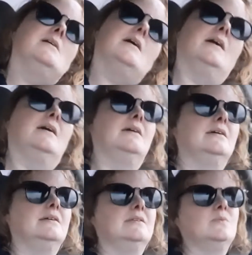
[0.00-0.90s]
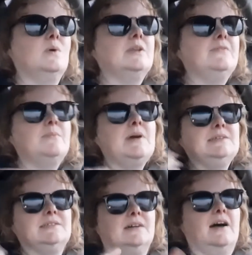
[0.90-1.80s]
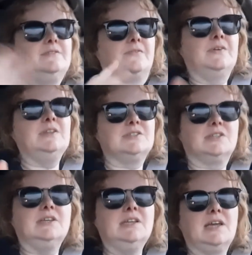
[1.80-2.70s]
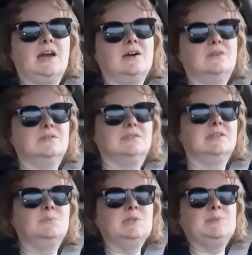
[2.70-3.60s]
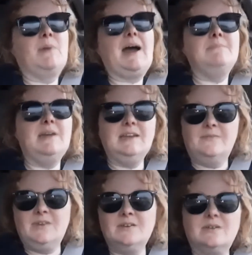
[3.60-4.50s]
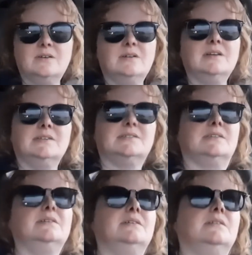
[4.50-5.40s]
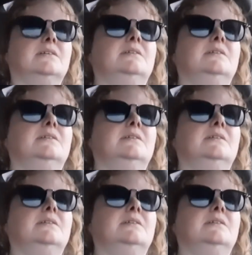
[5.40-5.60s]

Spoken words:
And one of them I still have to finish cleaning out. It was my main vehicle until